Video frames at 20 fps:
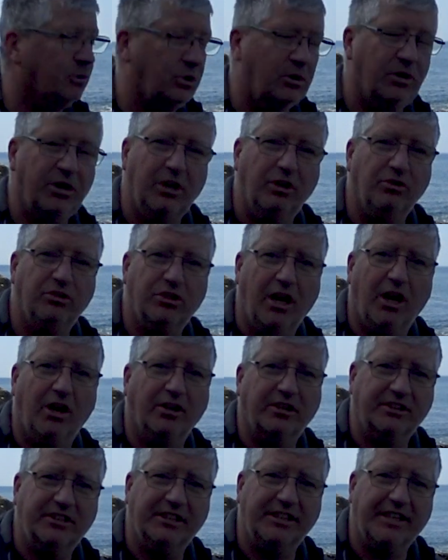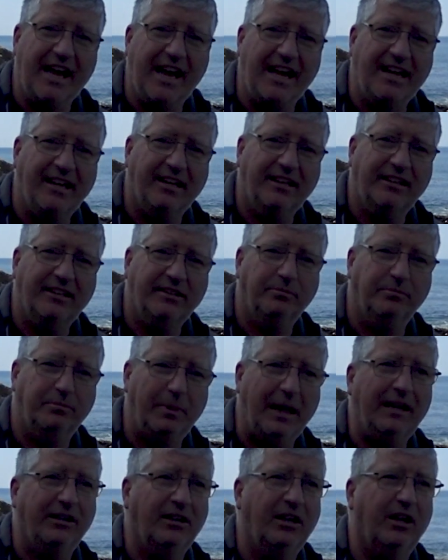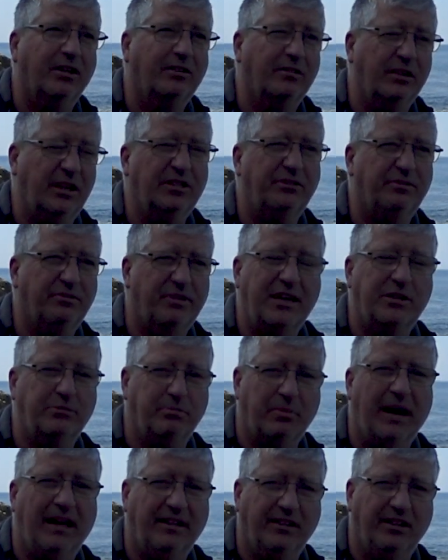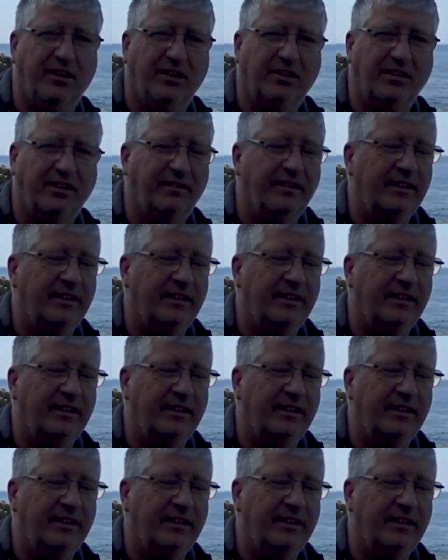Going to use lug today. Black lug. It's fresh black lug.